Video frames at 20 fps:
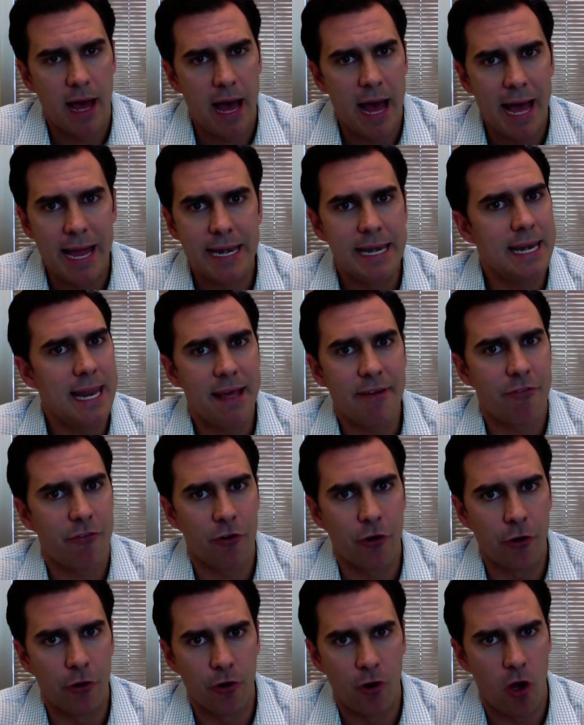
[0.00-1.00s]
I
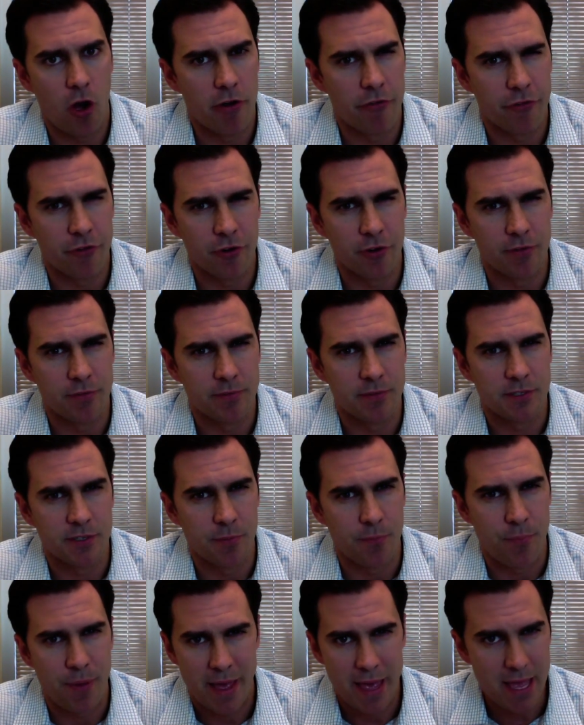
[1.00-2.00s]
never offered to
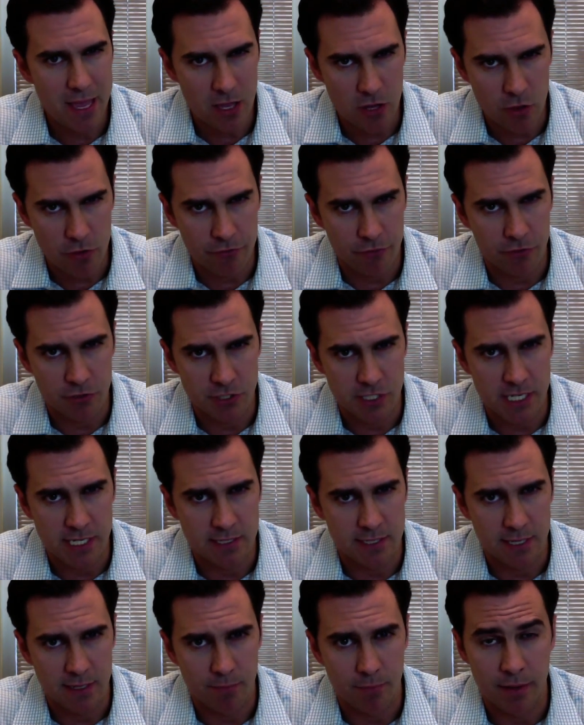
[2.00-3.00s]
pay you for
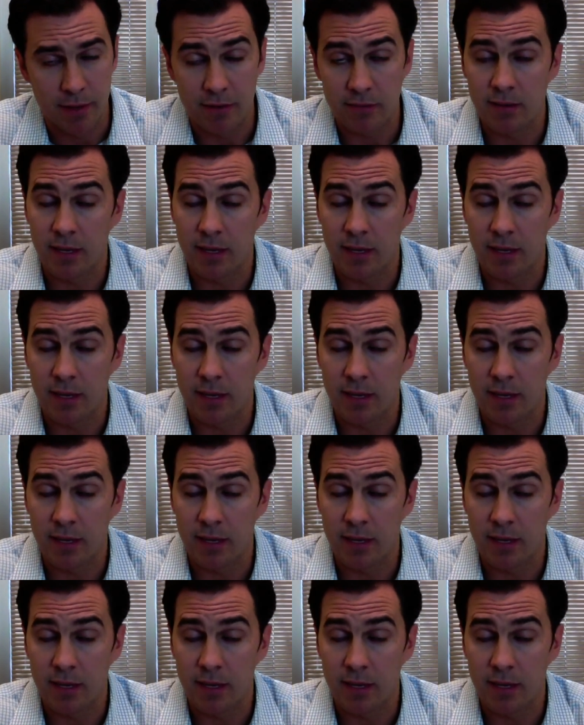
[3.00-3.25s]
ZTeamBiz.